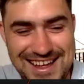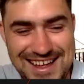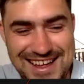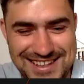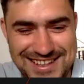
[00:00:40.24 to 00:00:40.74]
thanks
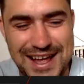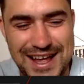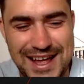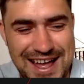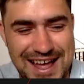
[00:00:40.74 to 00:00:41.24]
for having me,
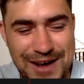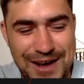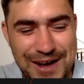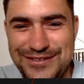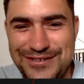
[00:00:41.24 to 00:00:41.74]
Phil.
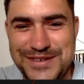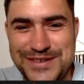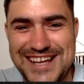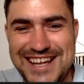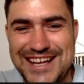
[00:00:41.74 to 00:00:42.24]
I wouldn't
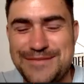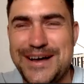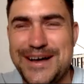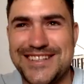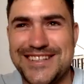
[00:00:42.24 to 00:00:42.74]
know if I'm a
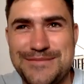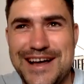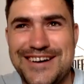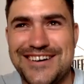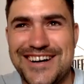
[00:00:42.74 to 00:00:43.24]
standout
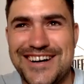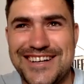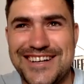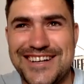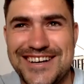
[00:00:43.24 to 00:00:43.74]
back then in
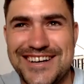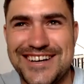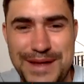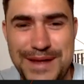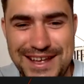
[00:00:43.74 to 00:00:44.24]
Blackrock. I think
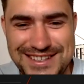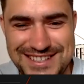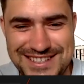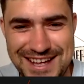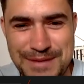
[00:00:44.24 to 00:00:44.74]
I kind of
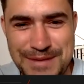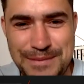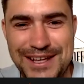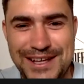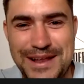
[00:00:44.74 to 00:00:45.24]
peaked
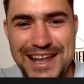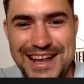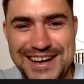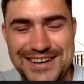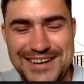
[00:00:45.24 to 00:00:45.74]
maybe a
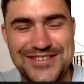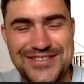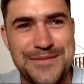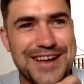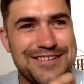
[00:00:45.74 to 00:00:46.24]
little bit
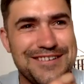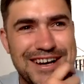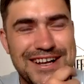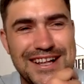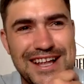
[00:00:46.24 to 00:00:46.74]
later in
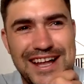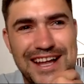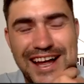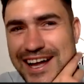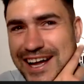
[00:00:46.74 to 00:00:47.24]
my career.
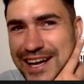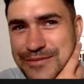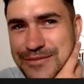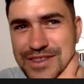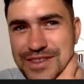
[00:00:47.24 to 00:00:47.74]

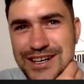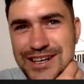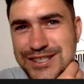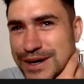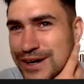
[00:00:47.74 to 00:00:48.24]

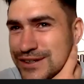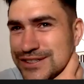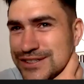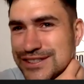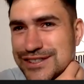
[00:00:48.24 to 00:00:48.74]
I
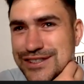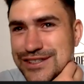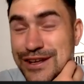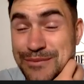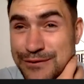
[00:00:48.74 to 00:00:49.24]

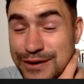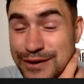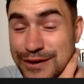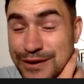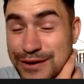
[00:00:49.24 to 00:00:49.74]
suppose
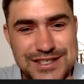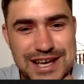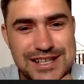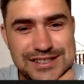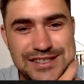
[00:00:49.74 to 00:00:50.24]
my
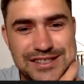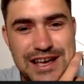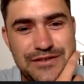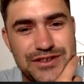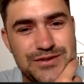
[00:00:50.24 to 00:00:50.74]
first ever
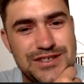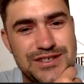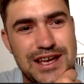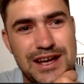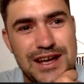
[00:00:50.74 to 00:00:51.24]
taste of
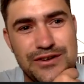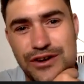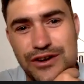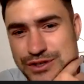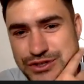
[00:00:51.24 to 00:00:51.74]
sevens was
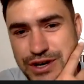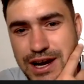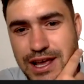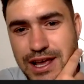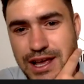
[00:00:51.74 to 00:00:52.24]
growing up
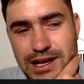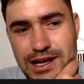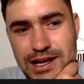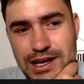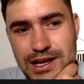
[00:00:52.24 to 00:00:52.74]
in
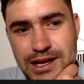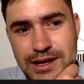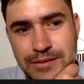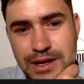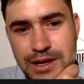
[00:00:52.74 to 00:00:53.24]
Australia
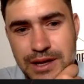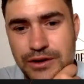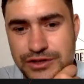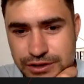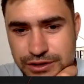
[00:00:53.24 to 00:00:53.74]
and
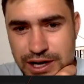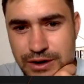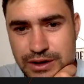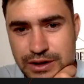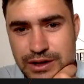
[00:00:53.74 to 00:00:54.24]
going to school
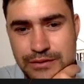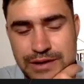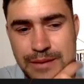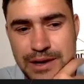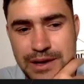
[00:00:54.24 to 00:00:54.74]
there.
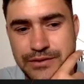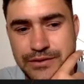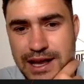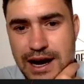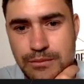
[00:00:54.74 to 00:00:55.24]
Family
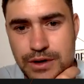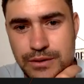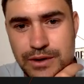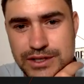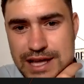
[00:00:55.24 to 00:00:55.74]
lived in
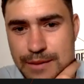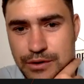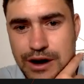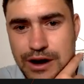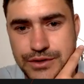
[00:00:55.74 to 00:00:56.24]
Canberra. We went to
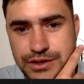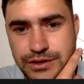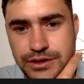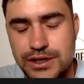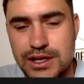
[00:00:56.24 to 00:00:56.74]
Canberra Grammar
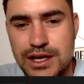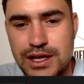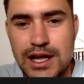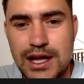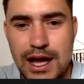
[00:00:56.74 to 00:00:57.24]
School.
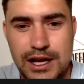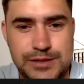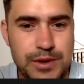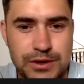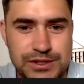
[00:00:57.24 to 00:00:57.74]
And I
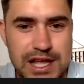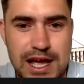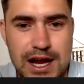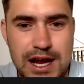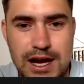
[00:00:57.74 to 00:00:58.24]
suppose
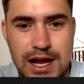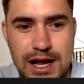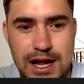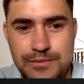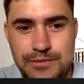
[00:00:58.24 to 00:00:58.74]
there
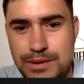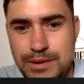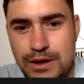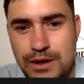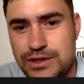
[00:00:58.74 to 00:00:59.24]
you
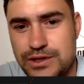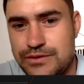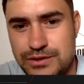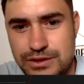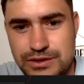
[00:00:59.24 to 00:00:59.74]
play all
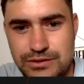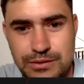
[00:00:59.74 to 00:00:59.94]
different sorts of